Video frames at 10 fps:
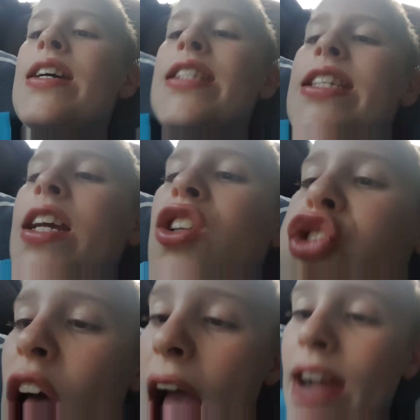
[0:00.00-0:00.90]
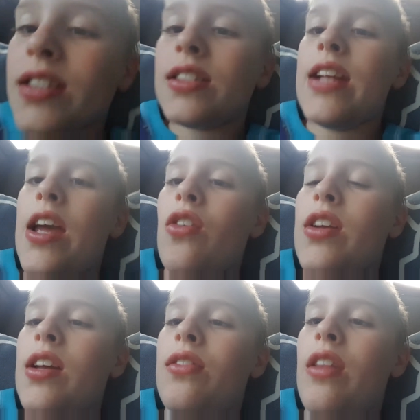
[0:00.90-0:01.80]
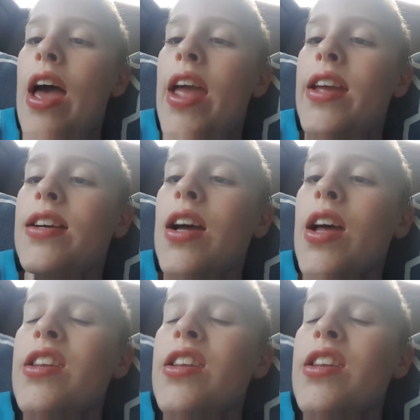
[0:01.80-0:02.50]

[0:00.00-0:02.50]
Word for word: Six Flags Darien Lake.